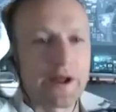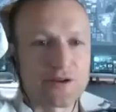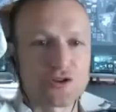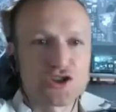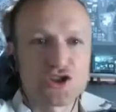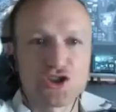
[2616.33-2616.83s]

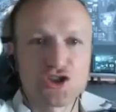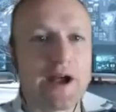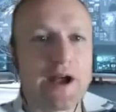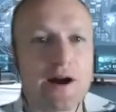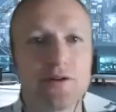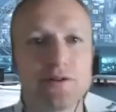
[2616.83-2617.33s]
shoot
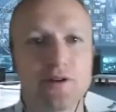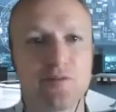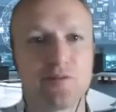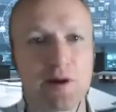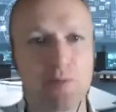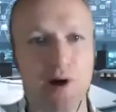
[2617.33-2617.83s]
out of
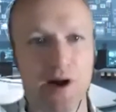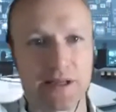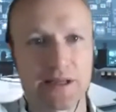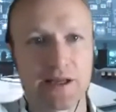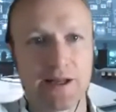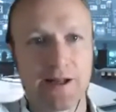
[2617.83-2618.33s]
my
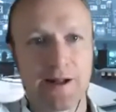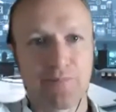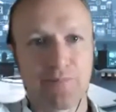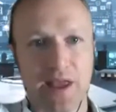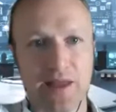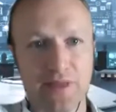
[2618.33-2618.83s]
body.
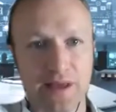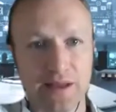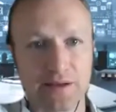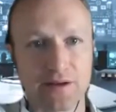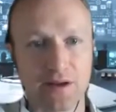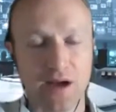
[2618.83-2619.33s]
And
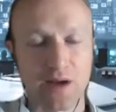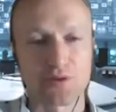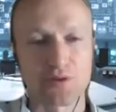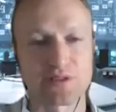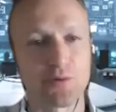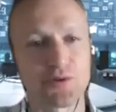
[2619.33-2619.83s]
then I
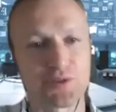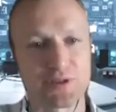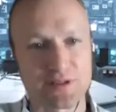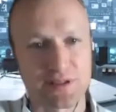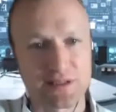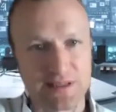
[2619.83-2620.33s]
was able to
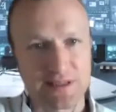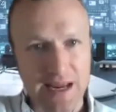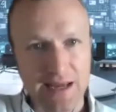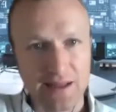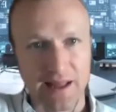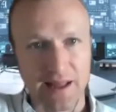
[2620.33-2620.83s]

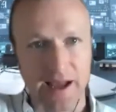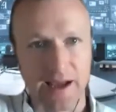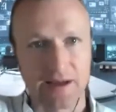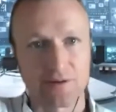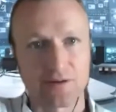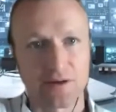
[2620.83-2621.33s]
sustain
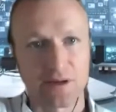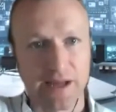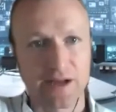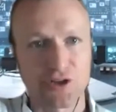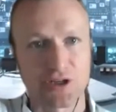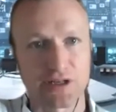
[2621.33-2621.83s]
that
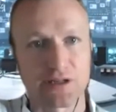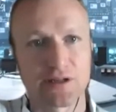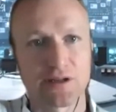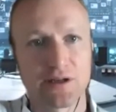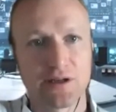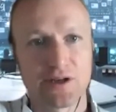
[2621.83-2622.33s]
connection